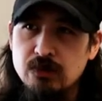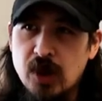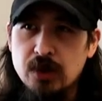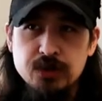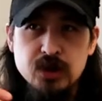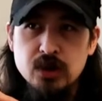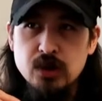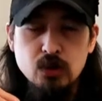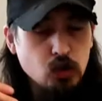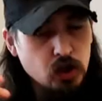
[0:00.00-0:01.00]

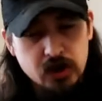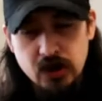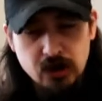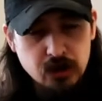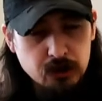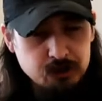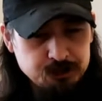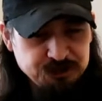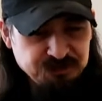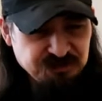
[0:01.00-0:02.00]
Volunteer, work at a
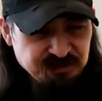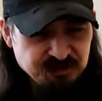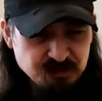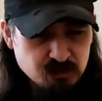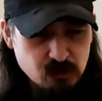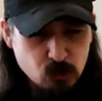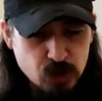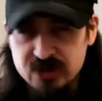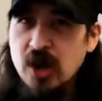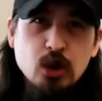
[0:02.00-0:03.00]

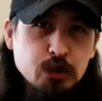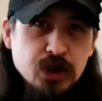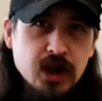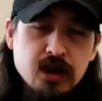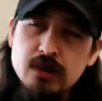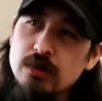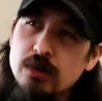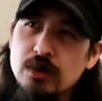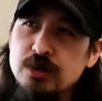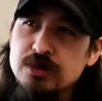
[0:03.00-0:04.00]
recycle plant
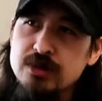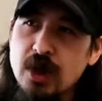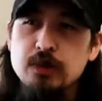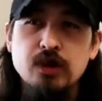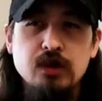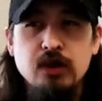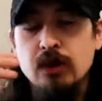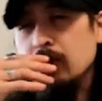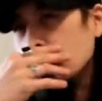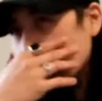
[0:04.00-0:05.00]
or something, you
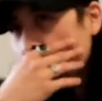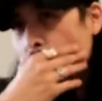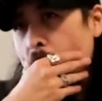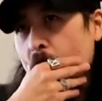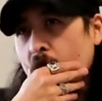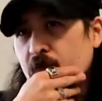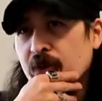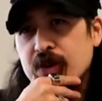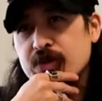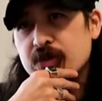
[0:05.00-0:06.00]
know. Or
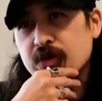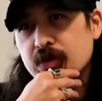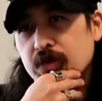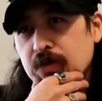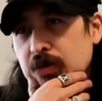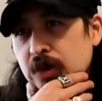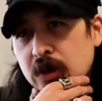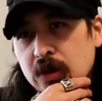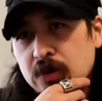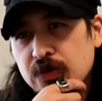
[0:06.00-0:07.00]
fix,
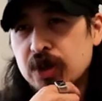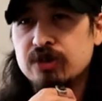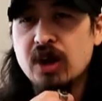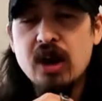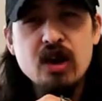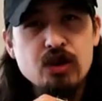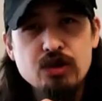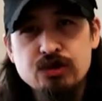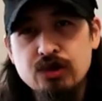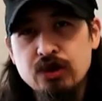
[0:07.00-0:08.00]
fix the
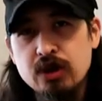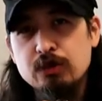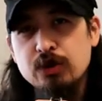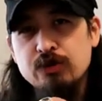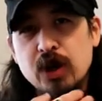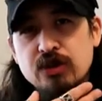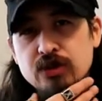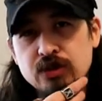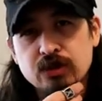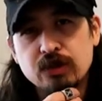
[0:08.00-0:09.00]
errors and the
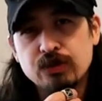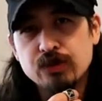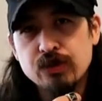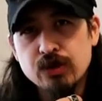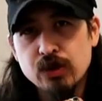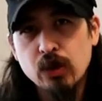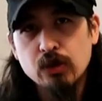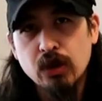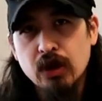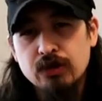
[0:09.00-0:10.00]
imperfections of your
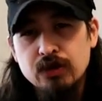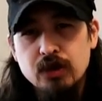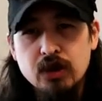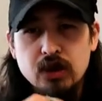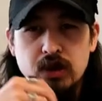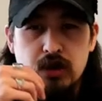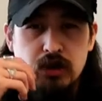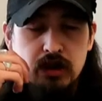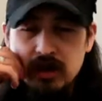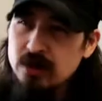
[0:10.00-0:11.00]
own life.
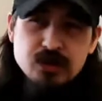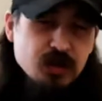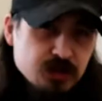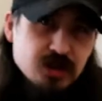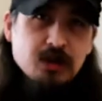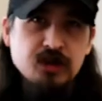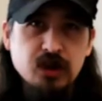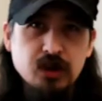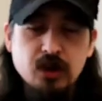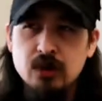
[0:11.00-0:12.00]
And do
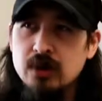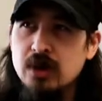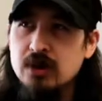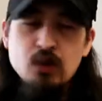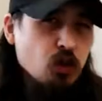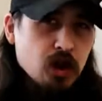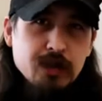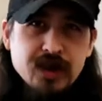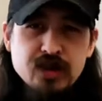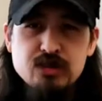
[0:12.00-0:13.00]
something, you know. Don't worry
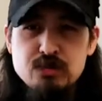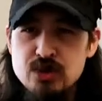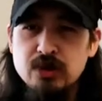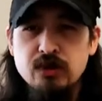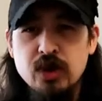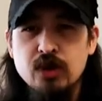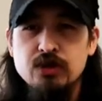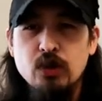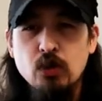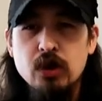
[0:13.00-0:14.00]
about these music videos.
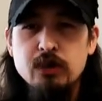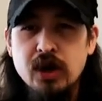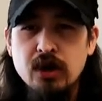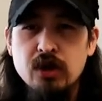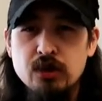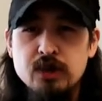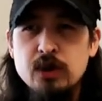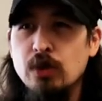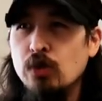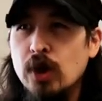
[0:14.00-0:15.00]
Don't worry about other
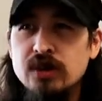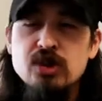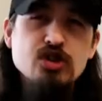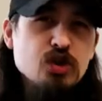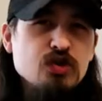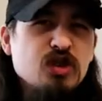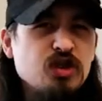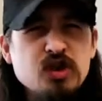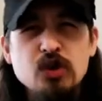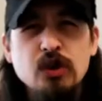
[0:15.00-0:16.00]
people, what they choose to
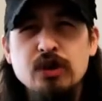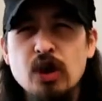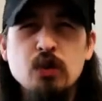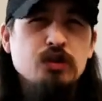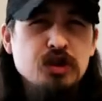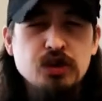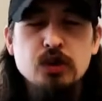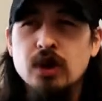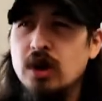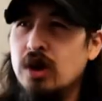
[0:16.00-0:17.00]
do or don't do,
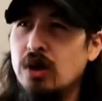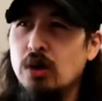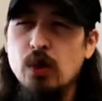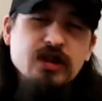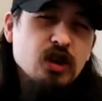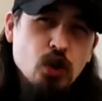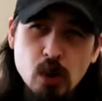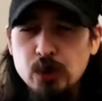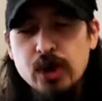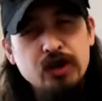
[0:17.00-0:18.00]
or what they
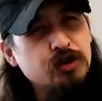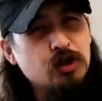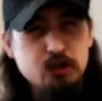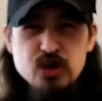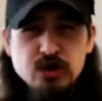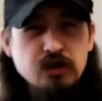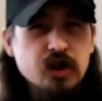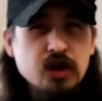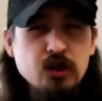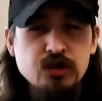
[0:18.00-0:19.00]
incorporate into their music
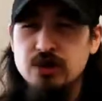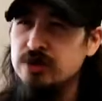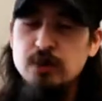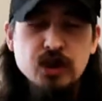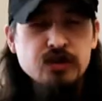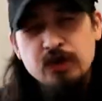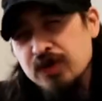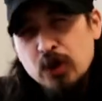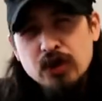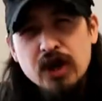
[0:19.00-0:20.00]
videos or symbolism. If
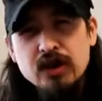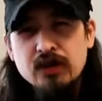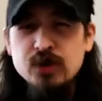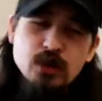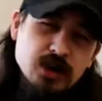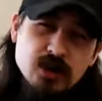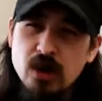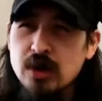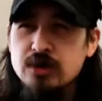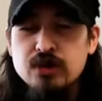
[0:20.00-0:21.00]
you don't like it, if you don't like the
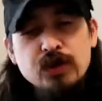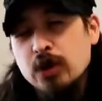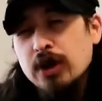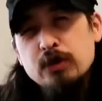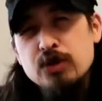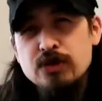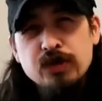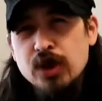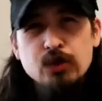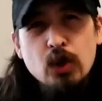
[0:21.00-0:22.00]
artist, if you don't like the music
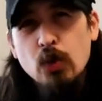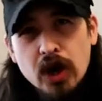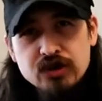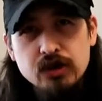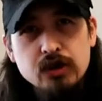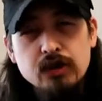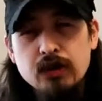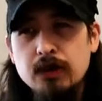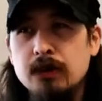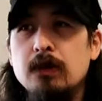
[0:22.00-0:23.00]
video, don't watch it.
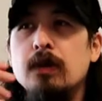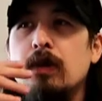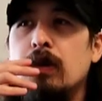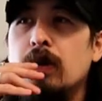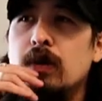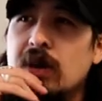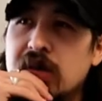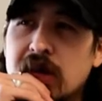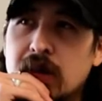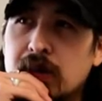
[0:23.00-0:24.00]

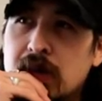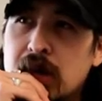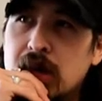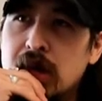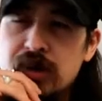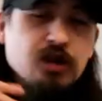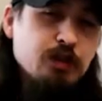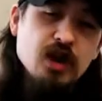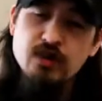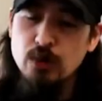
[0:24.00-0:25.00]
You know? It's a
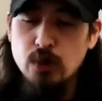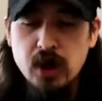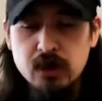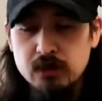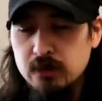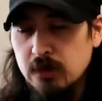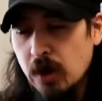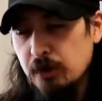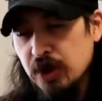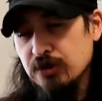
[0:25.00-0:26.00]
bit of a rant
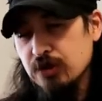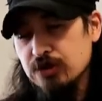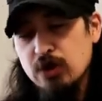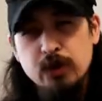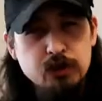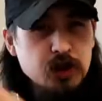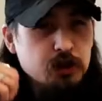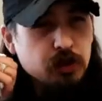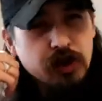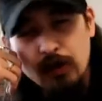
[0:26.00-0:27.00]
because there's so many
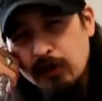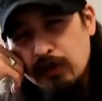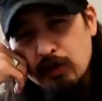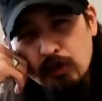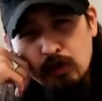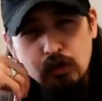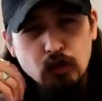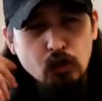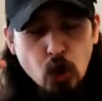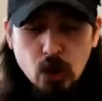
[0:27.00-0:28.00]
people that
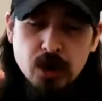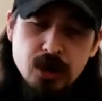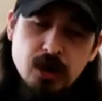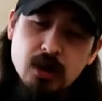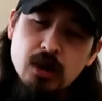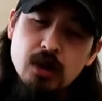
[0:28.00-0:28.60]
worry